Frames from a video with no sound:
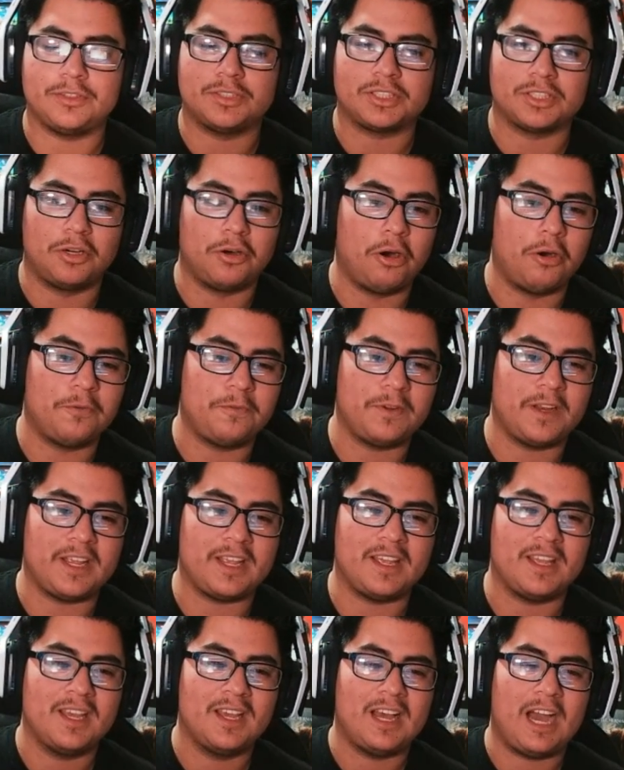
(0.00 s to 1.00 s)
so
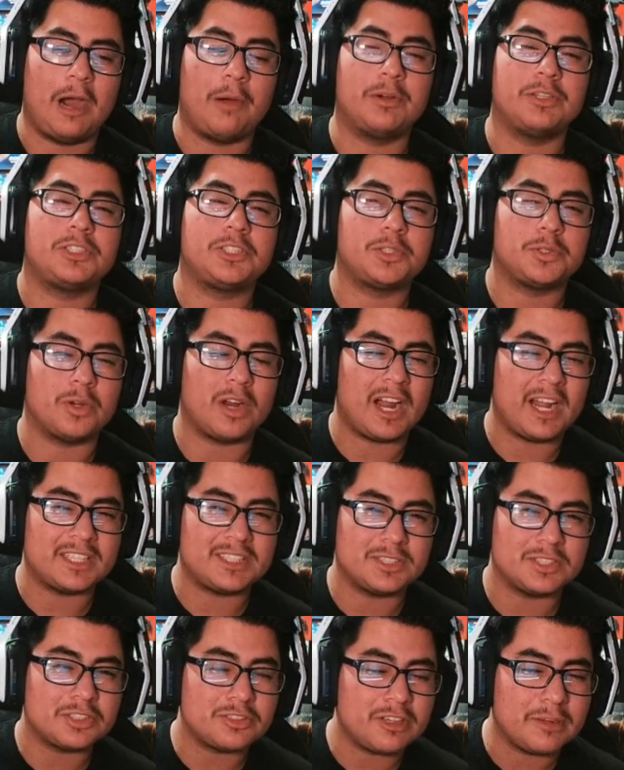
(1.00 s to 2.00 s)
hopefully I would try
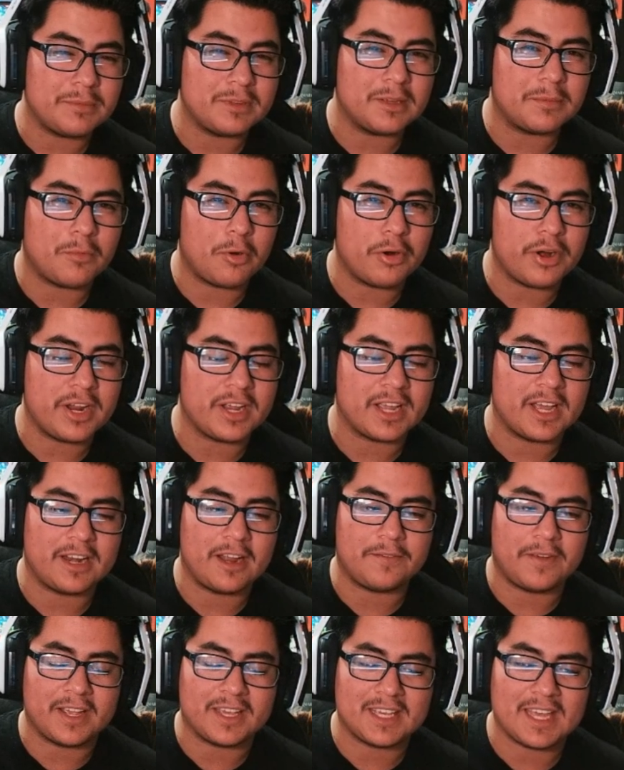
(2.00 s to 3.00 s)
to stream in the morning, and
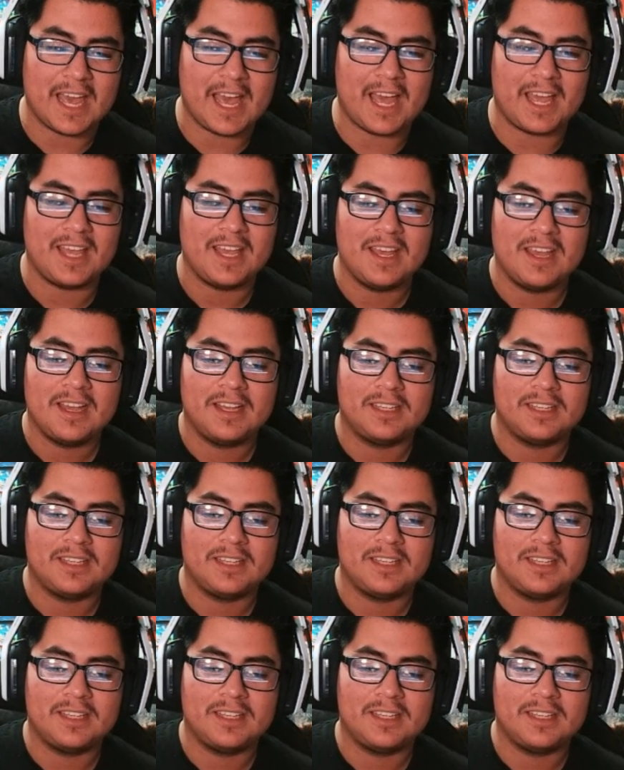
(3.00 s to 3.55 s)
if I can't,